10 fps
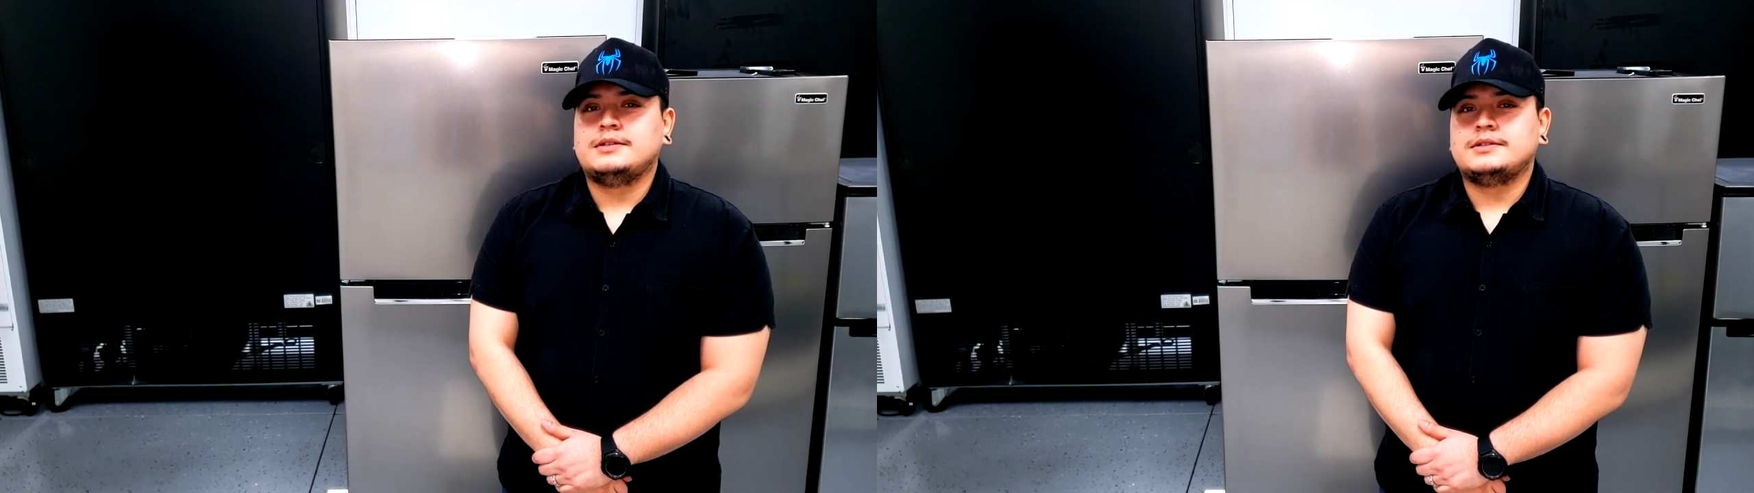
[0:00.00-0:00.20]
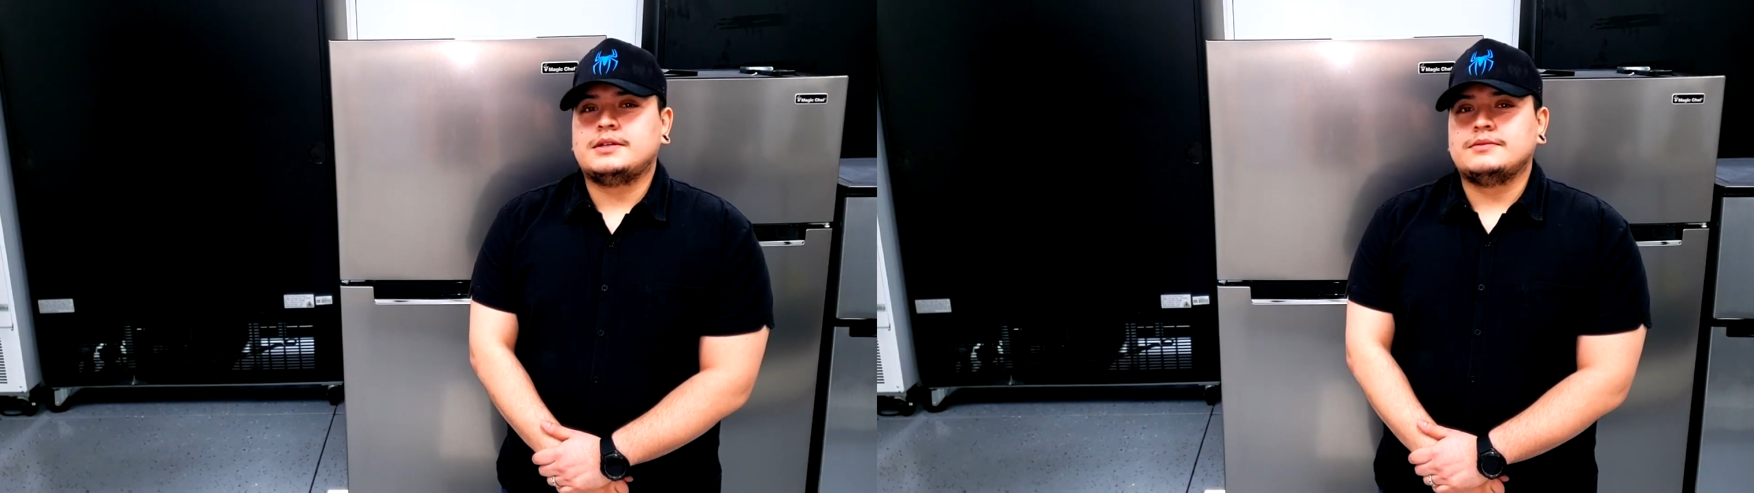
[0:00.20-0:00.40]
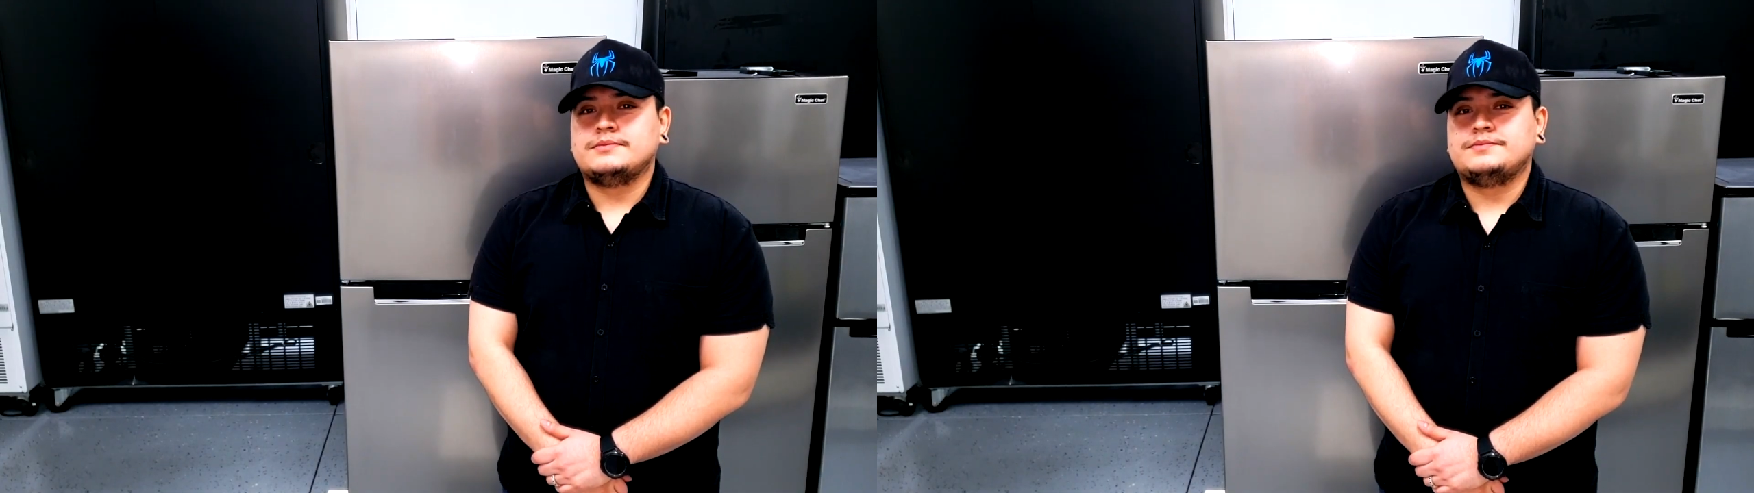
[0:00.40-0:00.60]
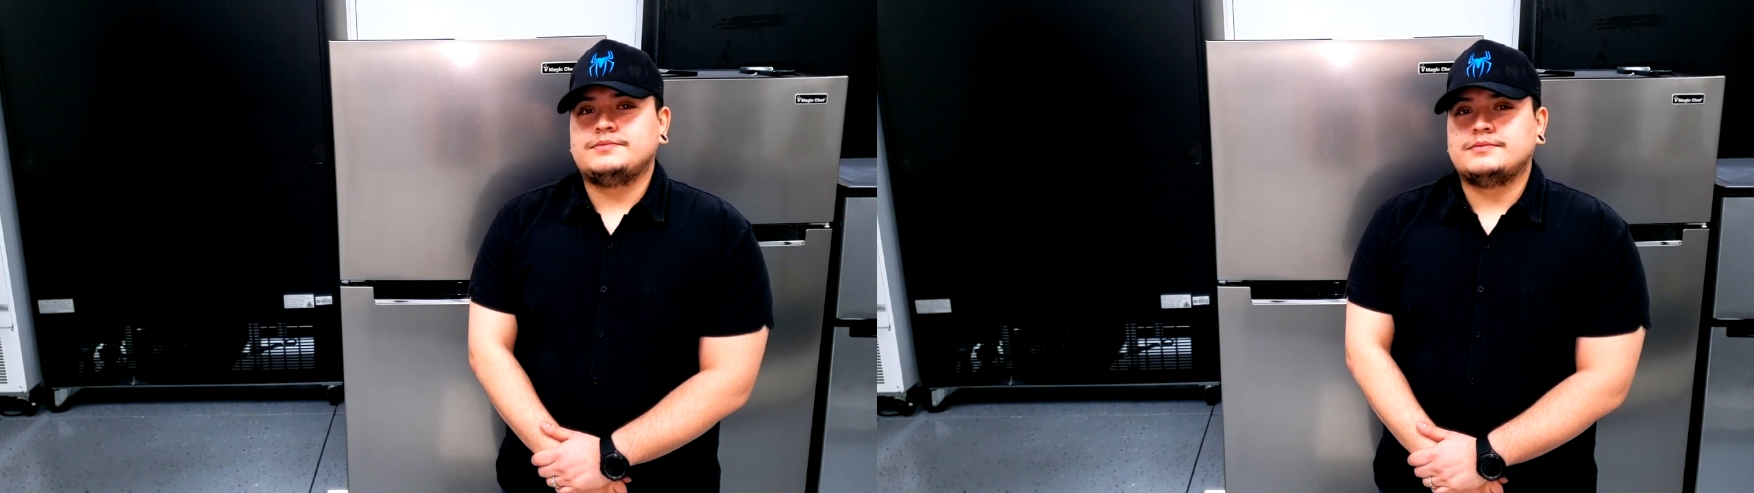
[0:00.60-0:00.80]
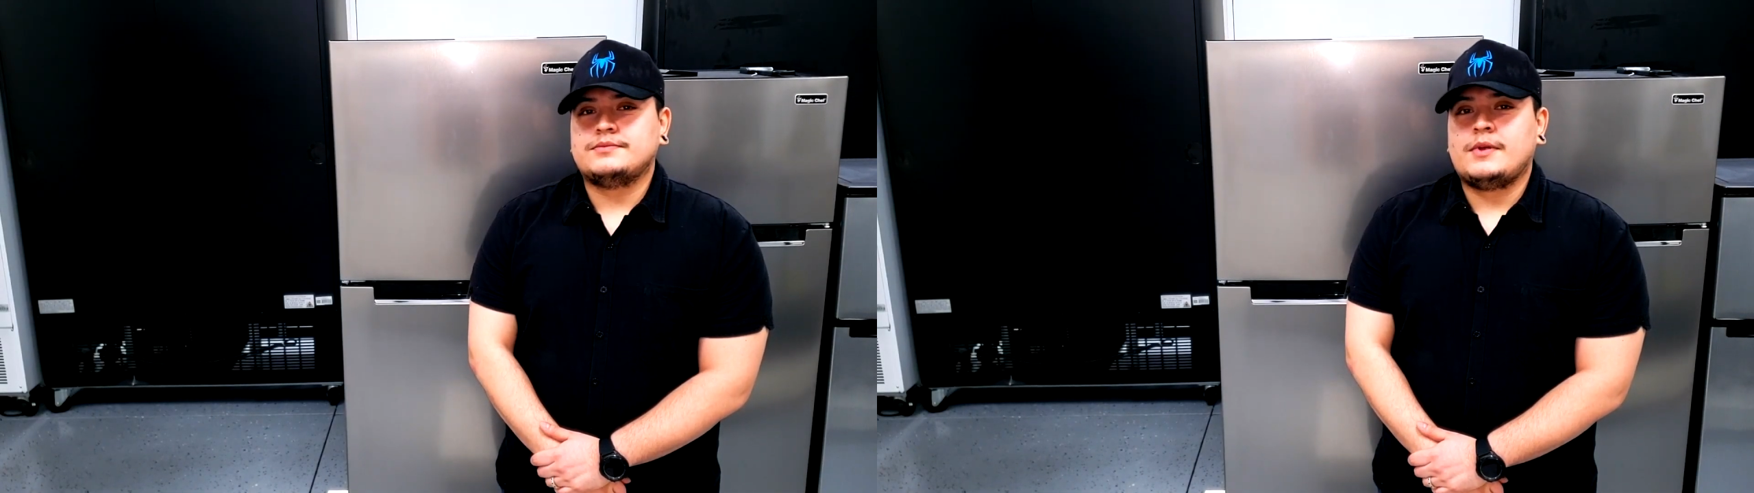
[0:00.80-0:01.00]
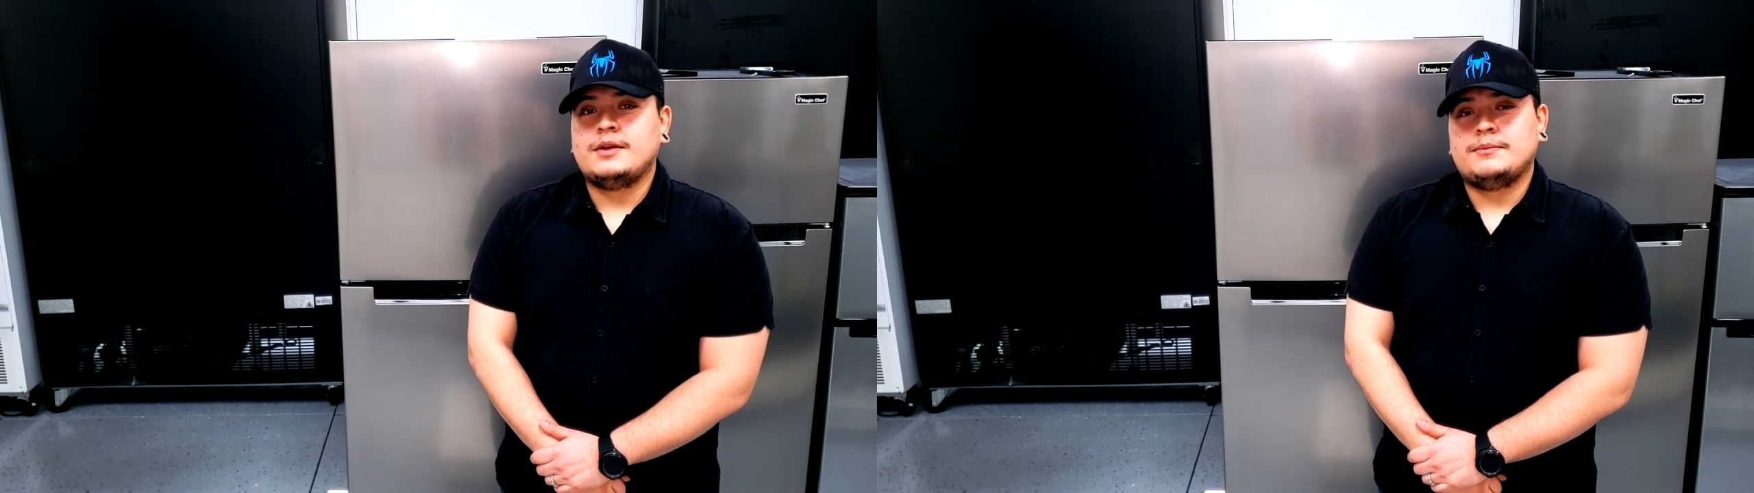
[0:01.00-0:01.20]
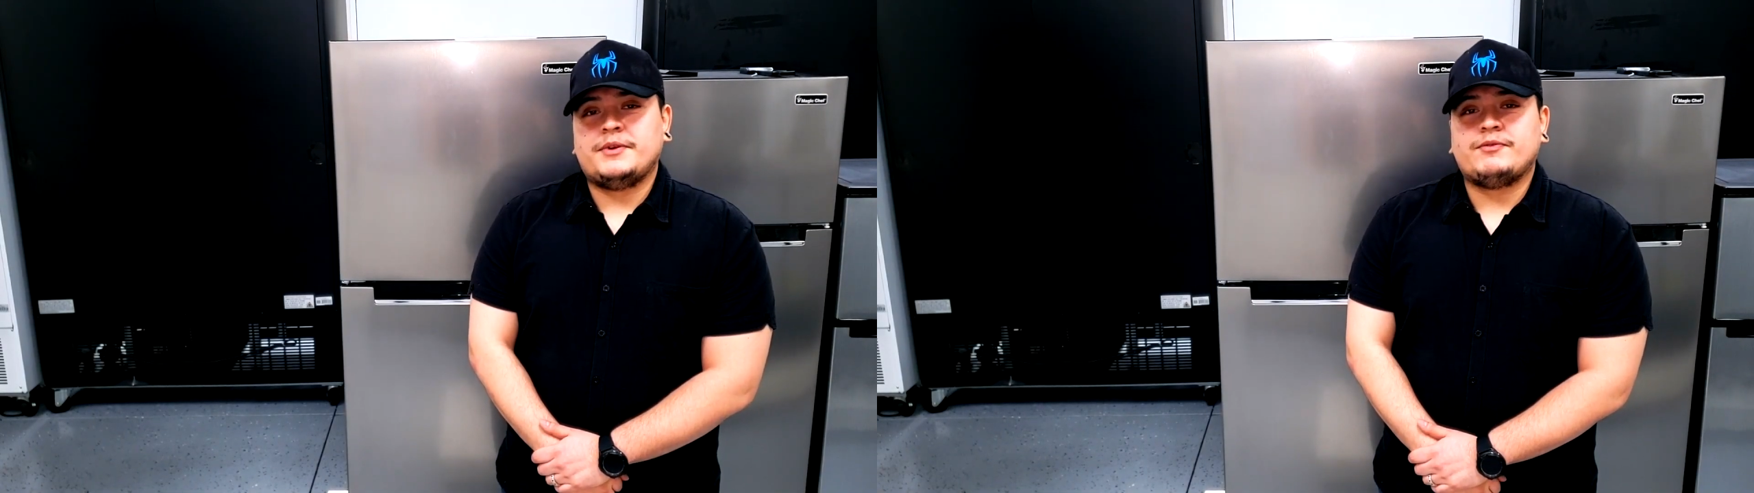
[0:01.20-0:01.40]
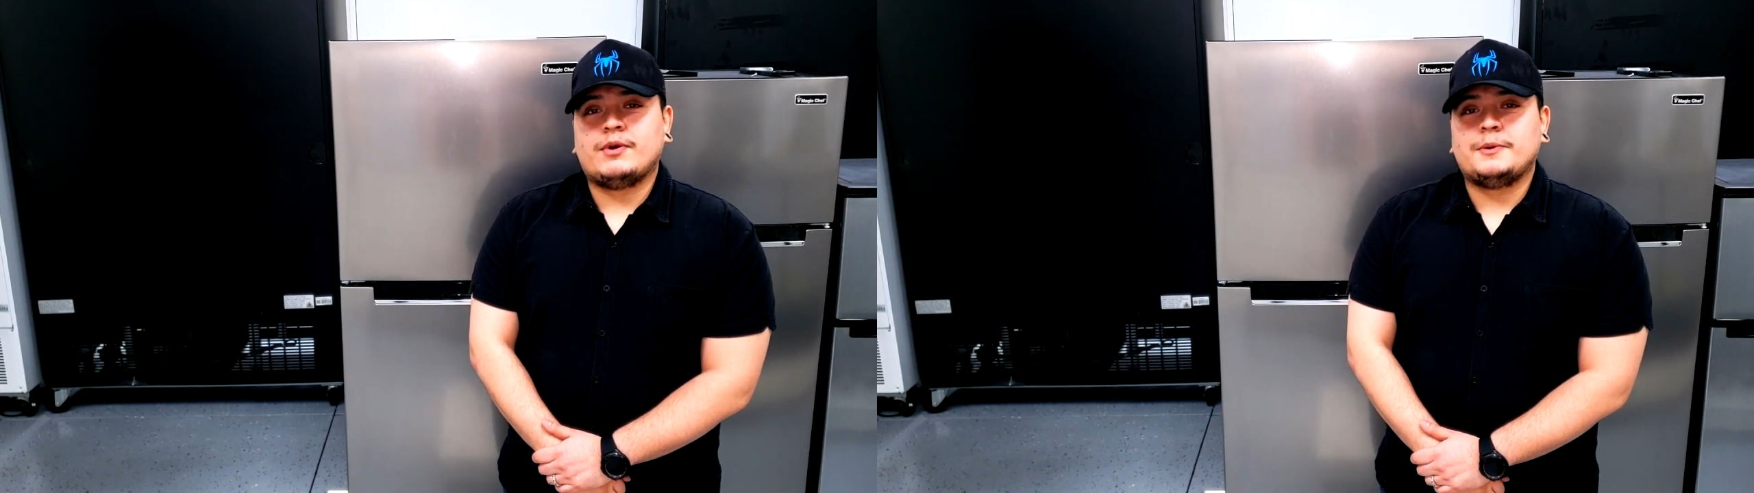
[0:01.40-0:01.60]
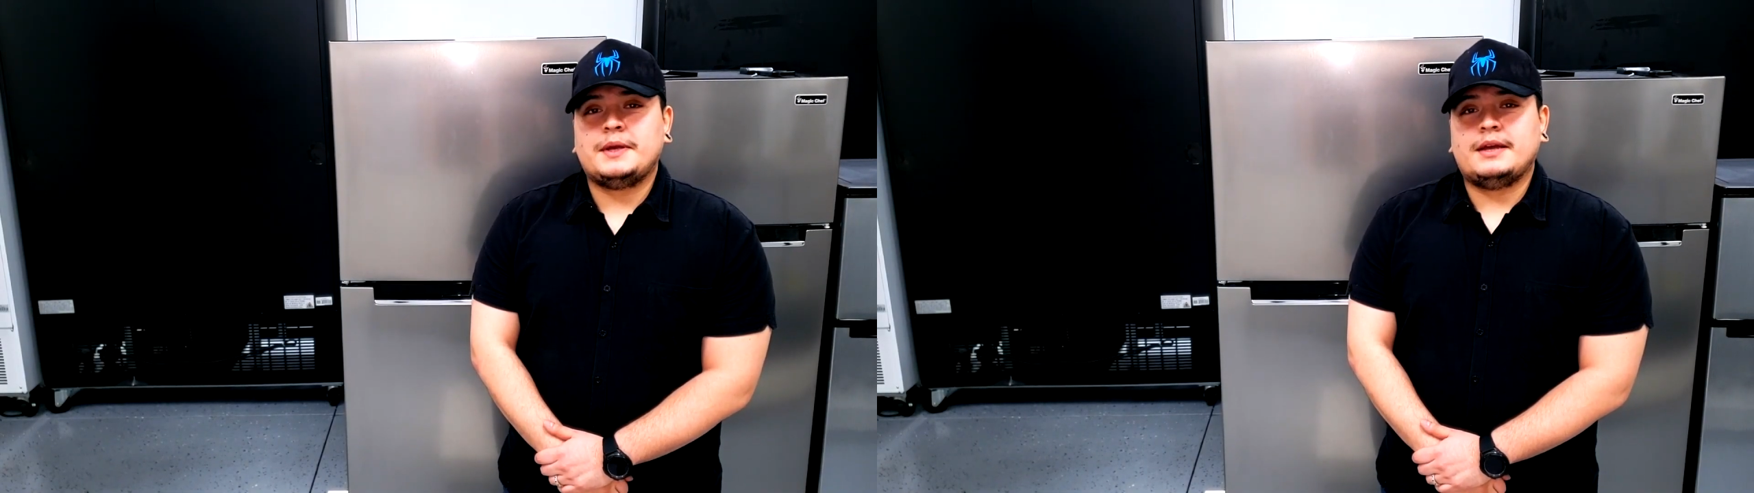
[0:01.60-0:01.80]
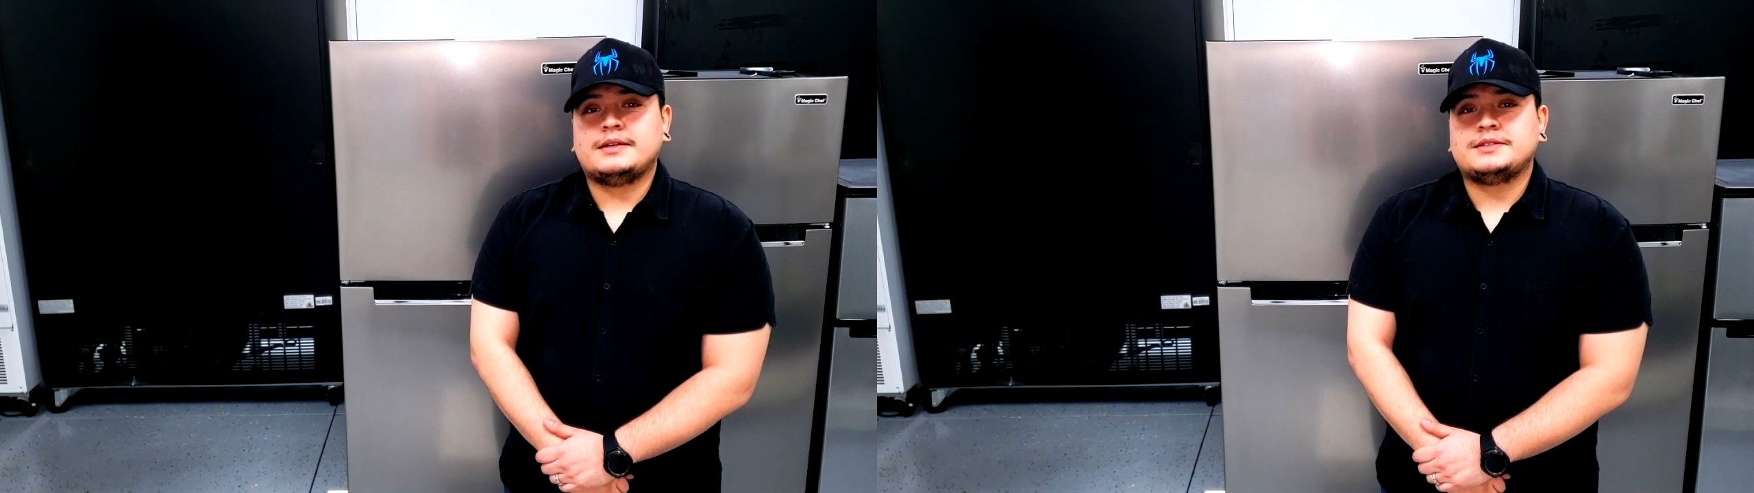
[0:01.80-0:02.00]
So, before we
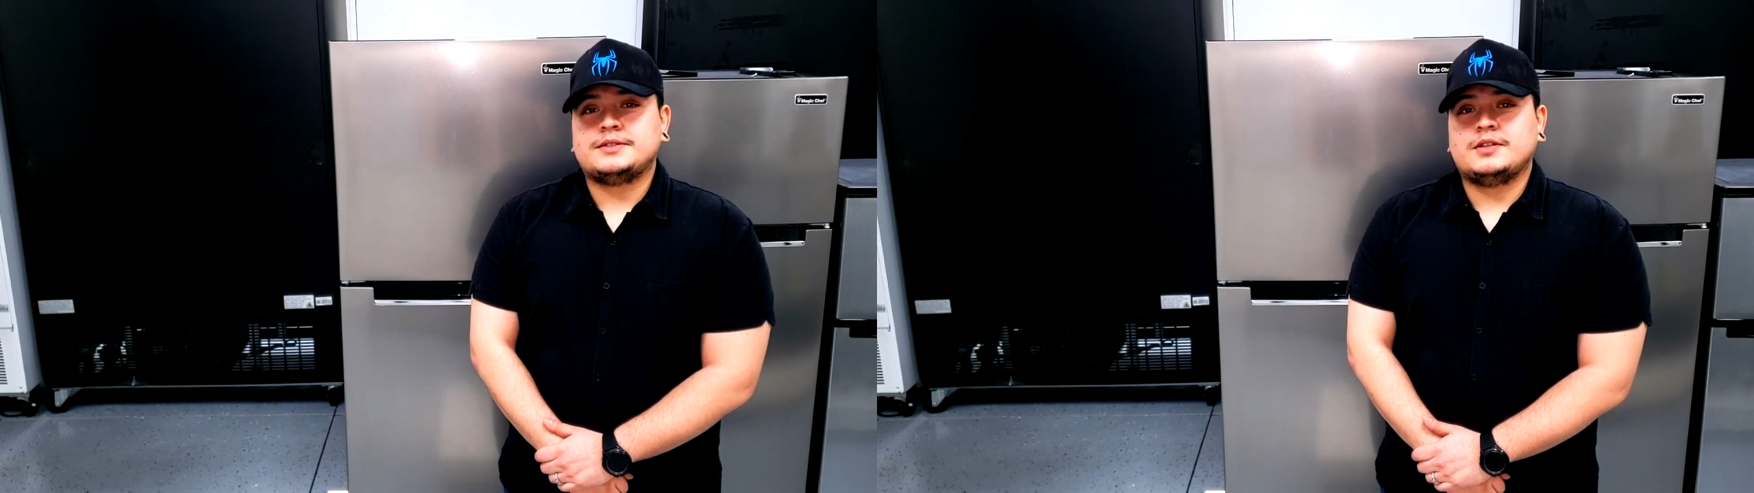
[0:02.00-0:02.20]
get into